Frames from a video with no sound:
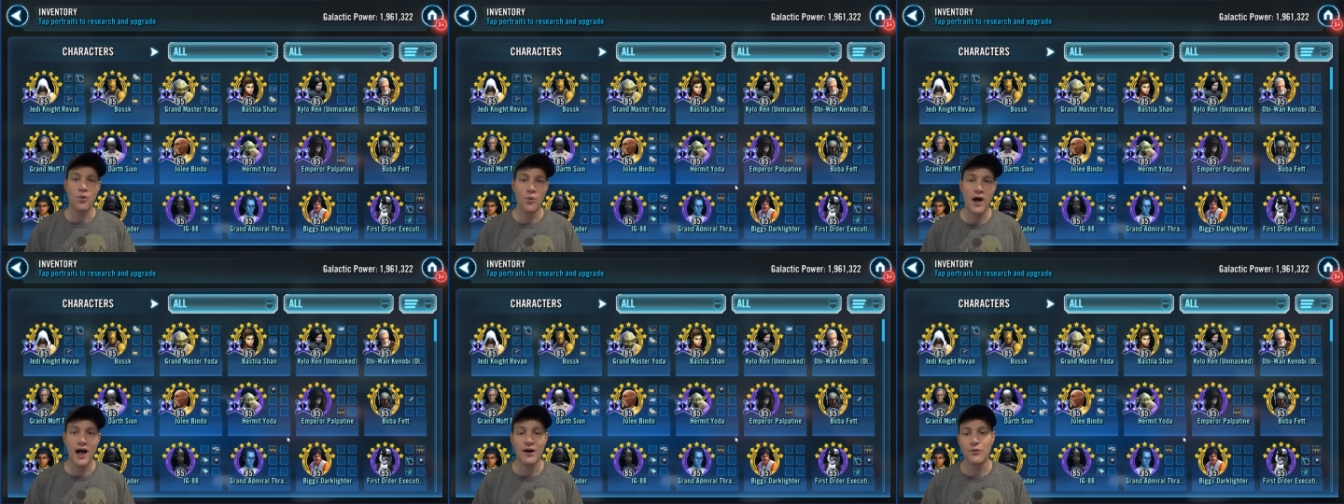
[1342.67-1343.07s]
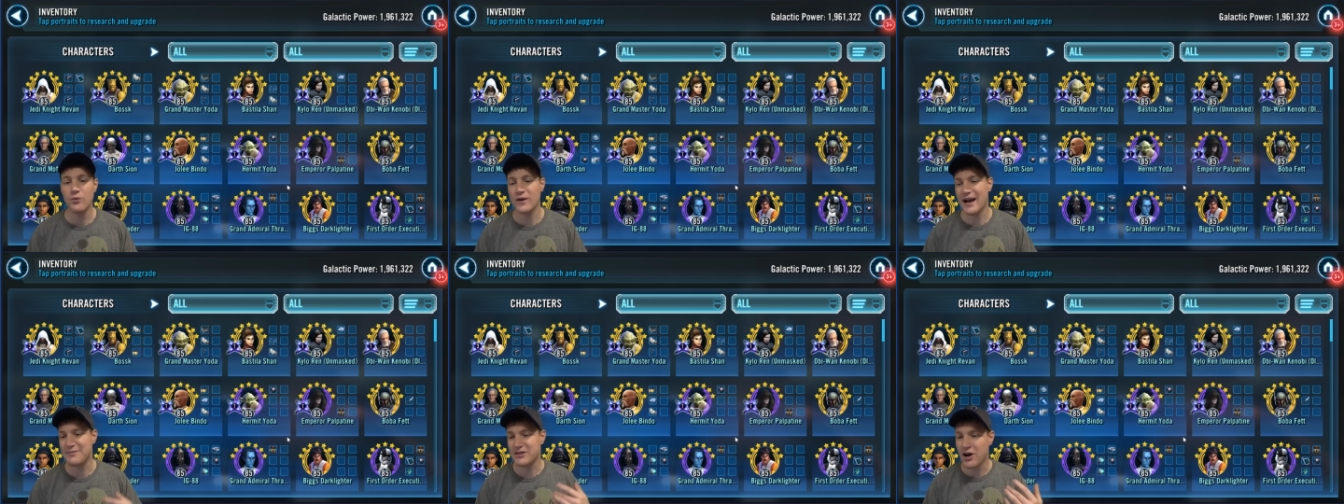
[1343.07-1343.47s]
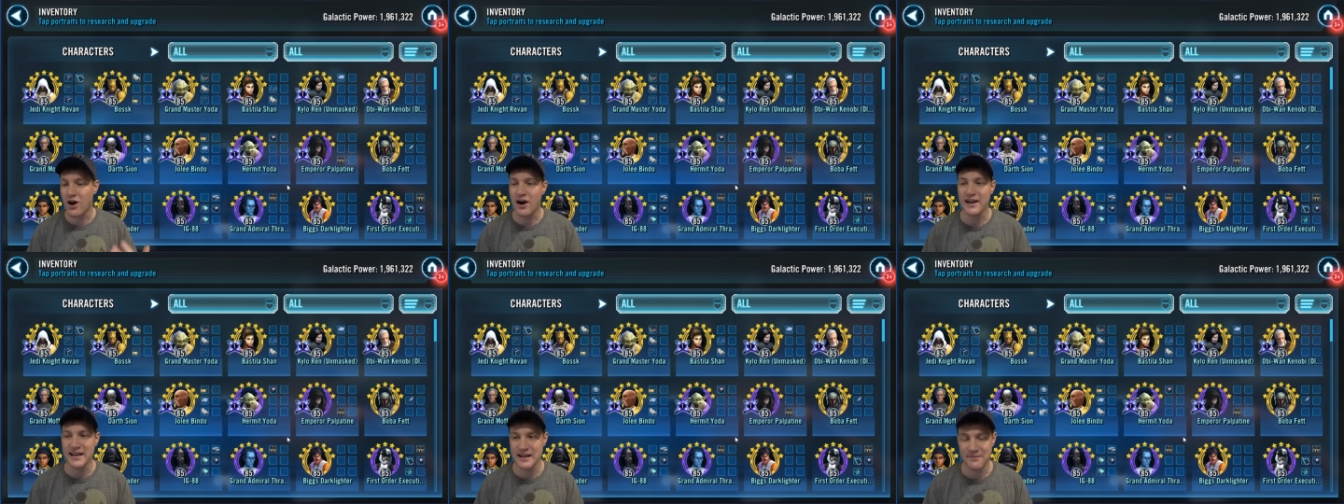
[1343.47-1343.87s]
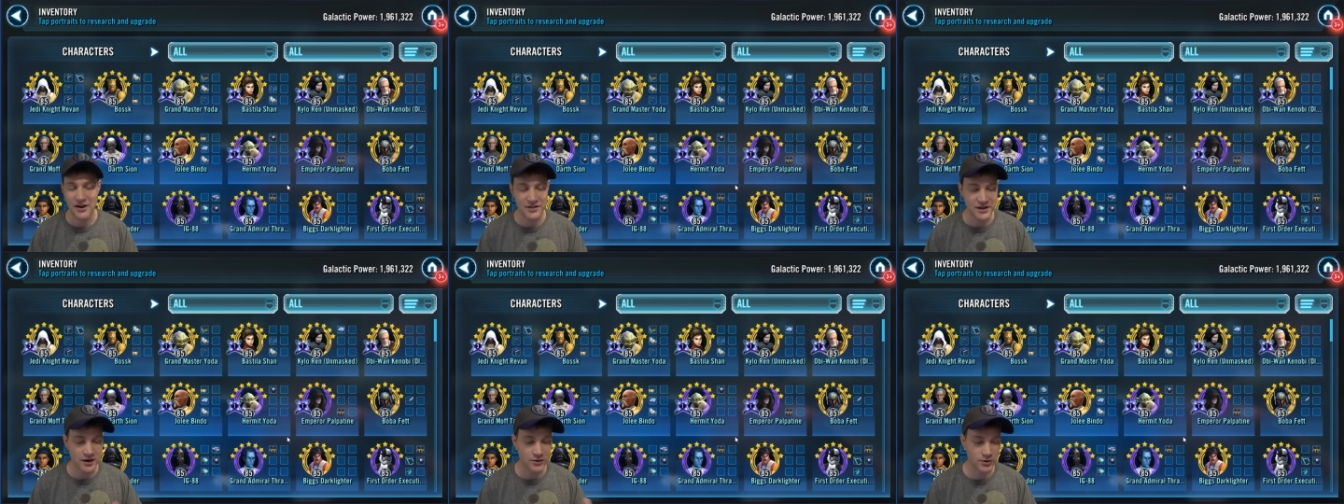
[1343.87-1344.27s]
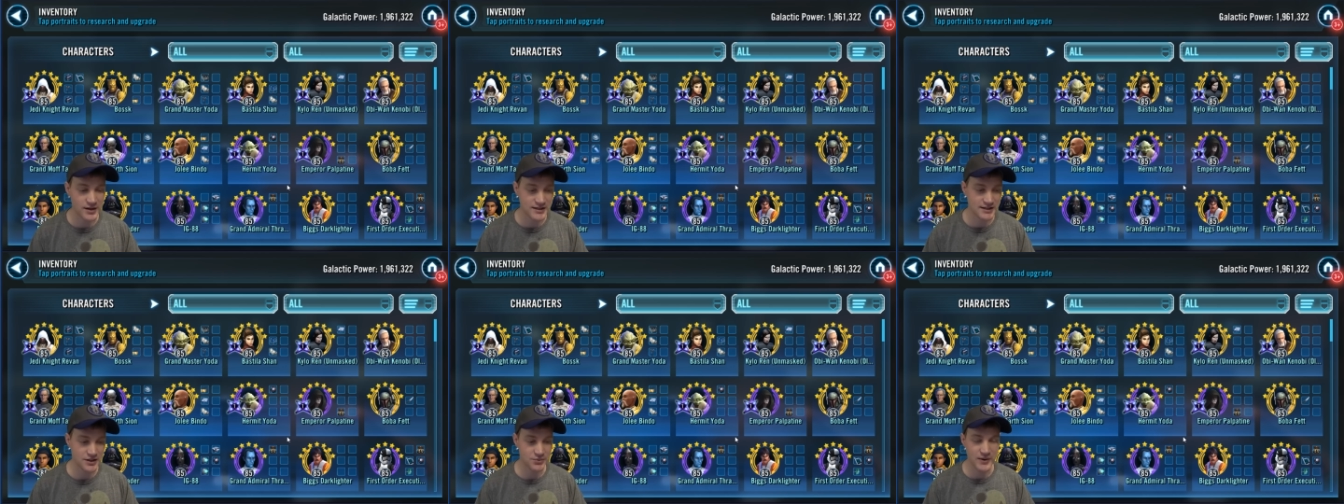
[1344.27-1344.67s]
Well, when I'm talking about the
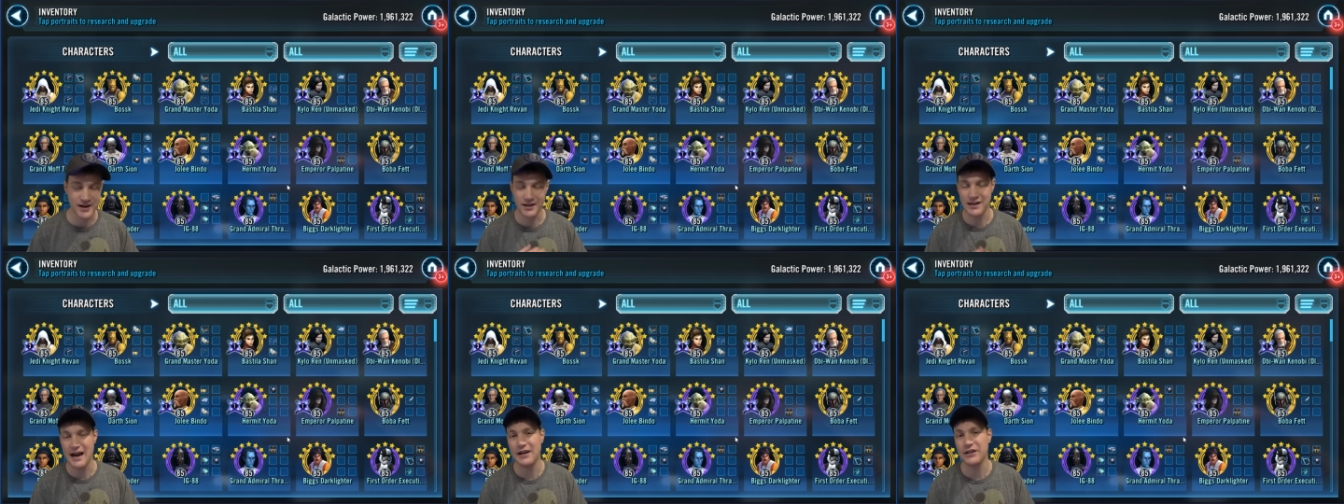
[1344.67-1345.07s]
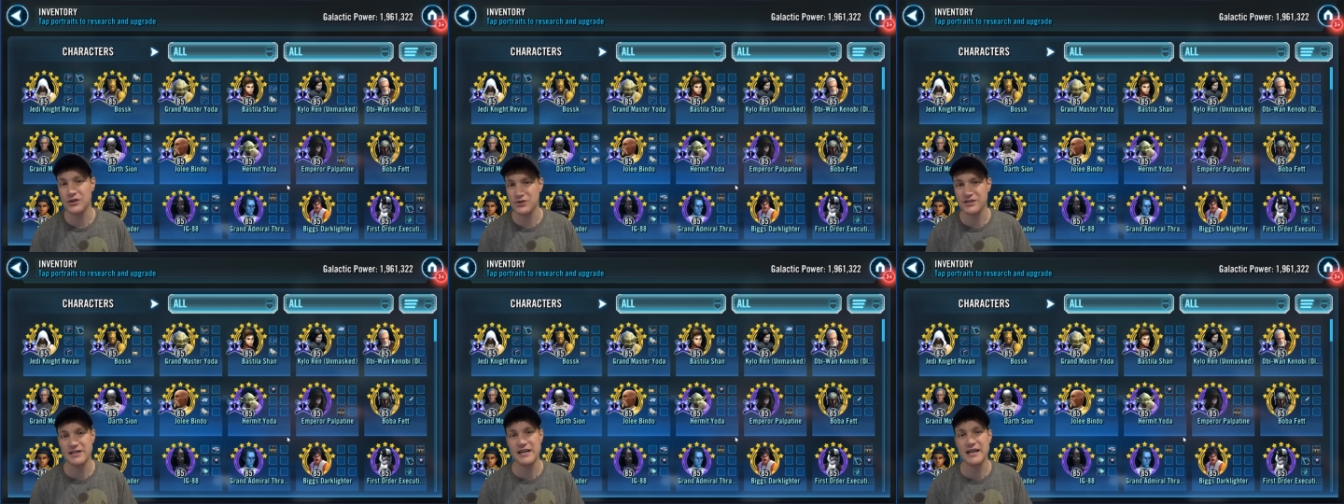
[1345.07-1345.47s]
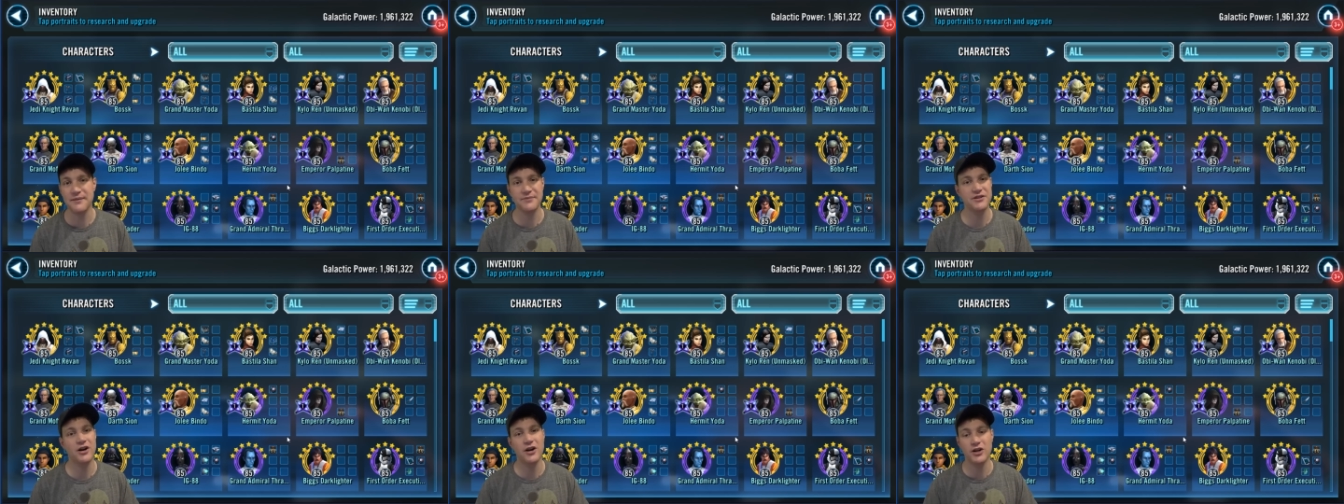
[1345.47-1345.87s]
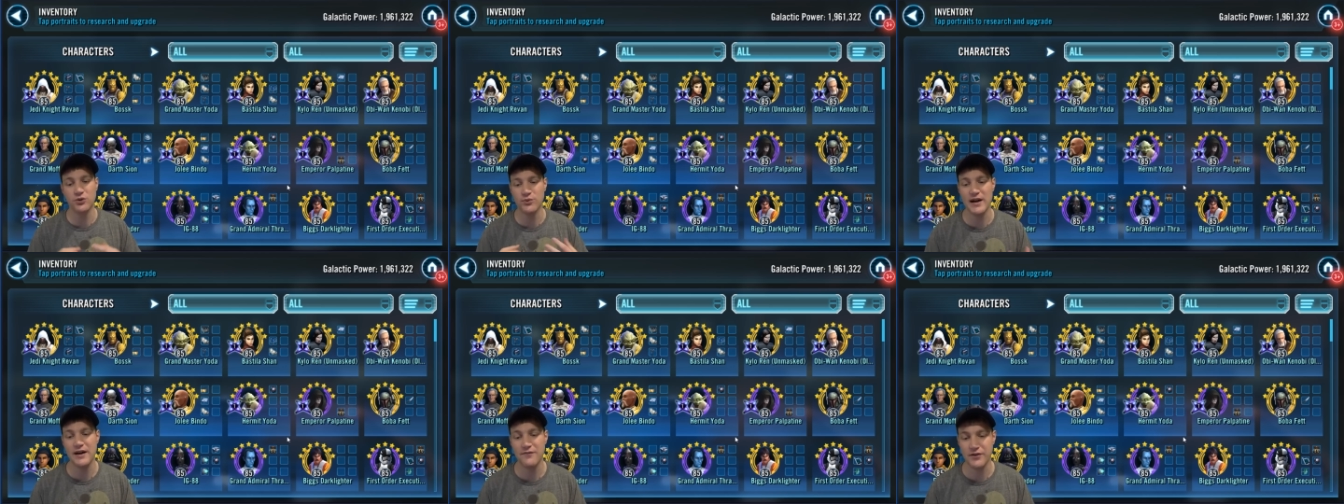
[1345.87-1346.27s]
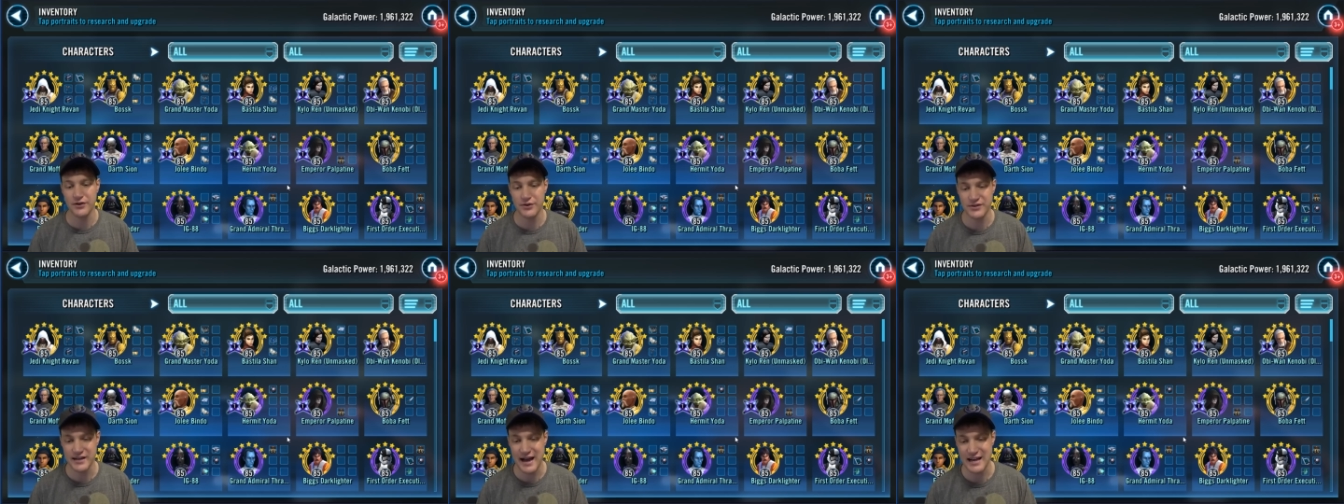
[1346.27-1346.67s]
heroic Sith raid, a lot of those teams are great for
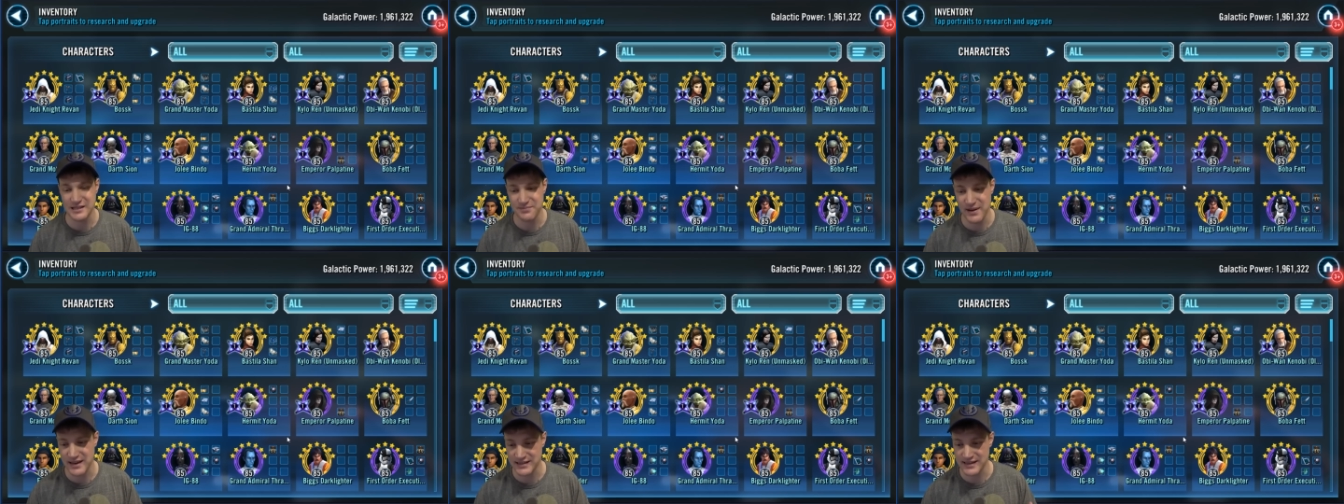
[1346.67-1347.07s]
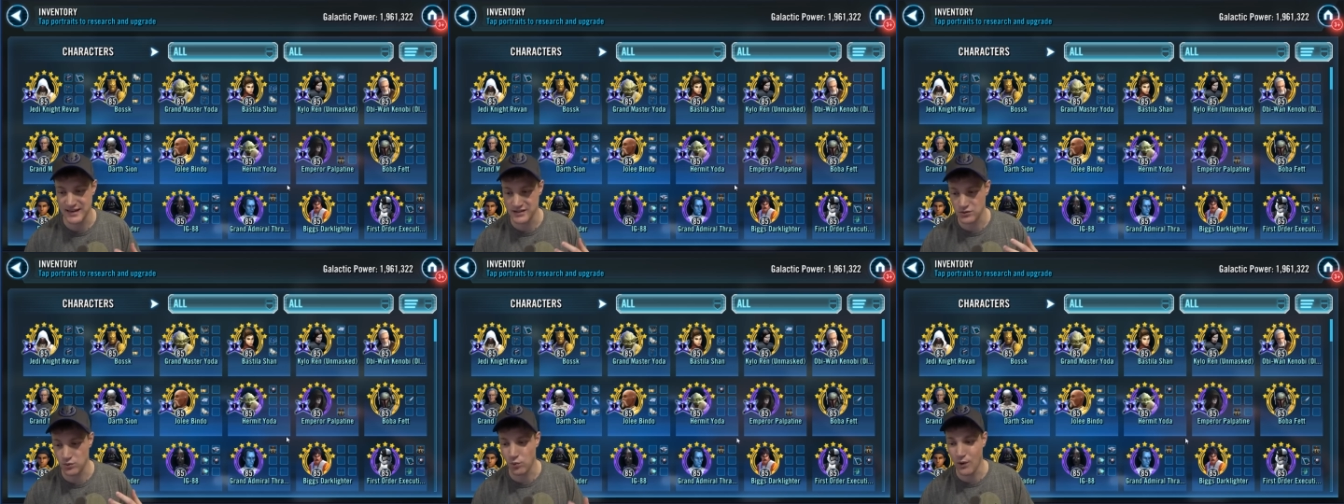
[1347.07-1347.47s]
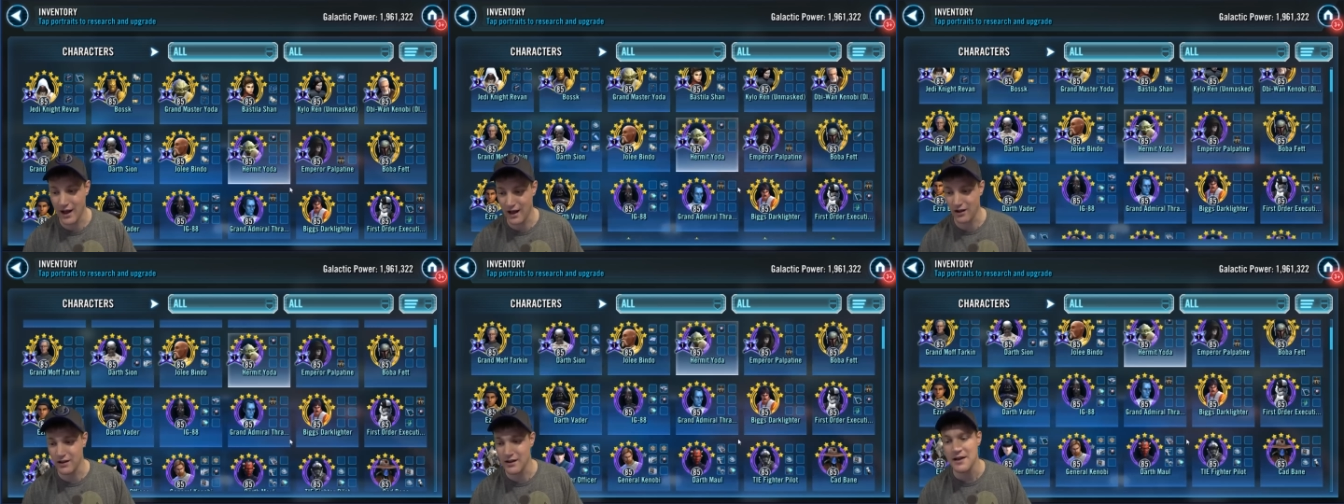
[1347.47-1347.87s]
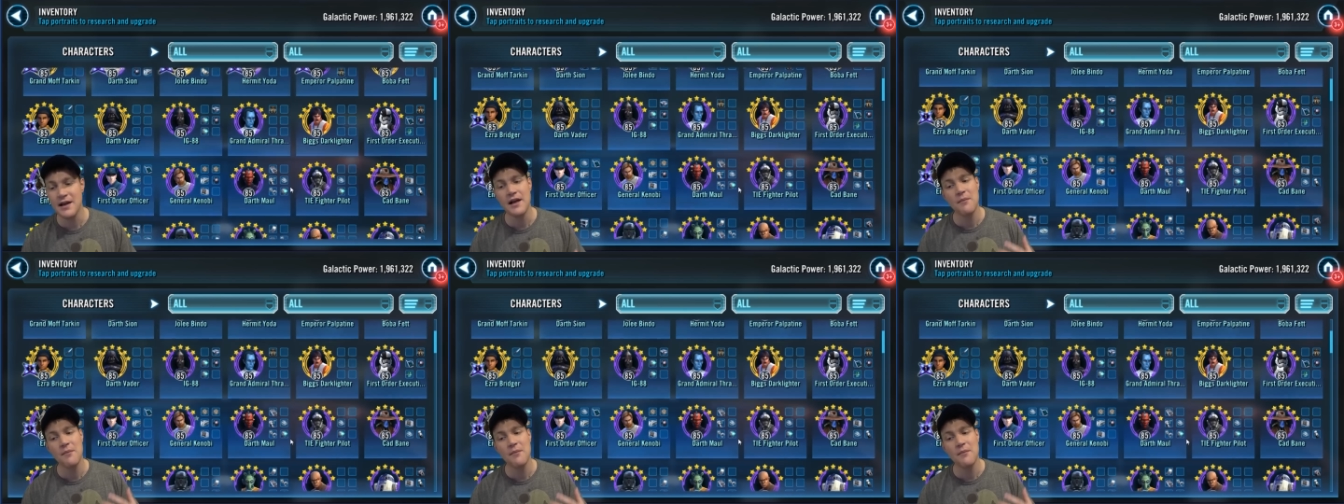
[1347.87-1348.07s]
those aspects as well.